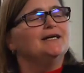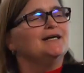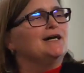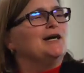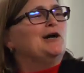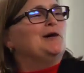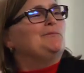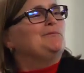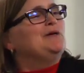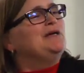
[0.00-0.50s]

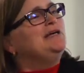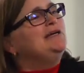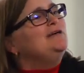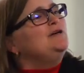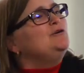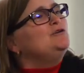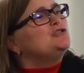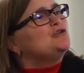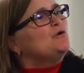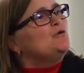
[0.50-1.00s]
Um,
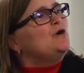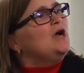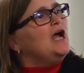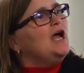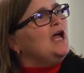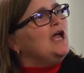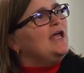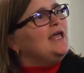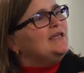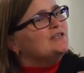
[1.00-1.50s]
so
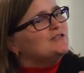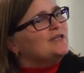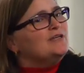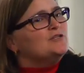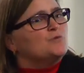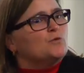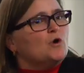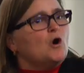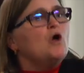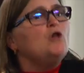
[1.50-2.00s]
as,
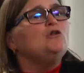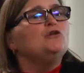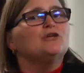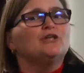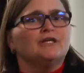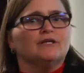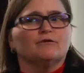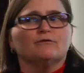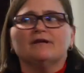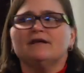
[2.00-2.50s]
as, we're all
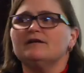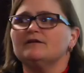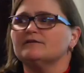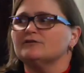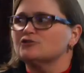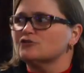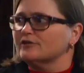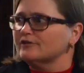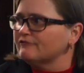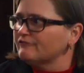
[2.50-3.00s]
looking
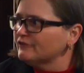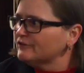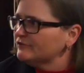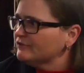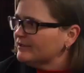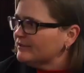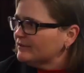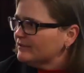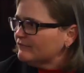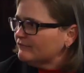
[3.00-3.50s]
around and trying to
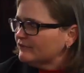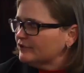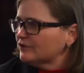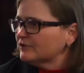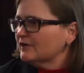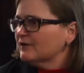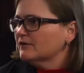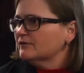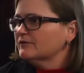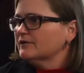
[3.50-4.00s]
figure
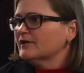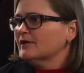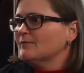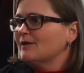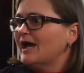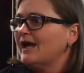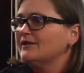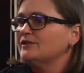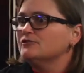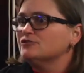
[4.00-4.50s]
figure out
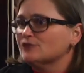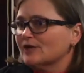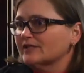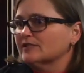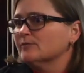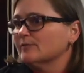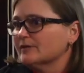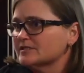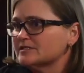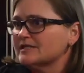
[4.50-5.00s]
um, how do you
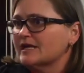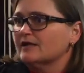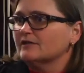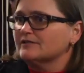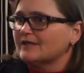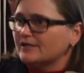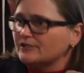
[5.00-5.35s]
track the best talent,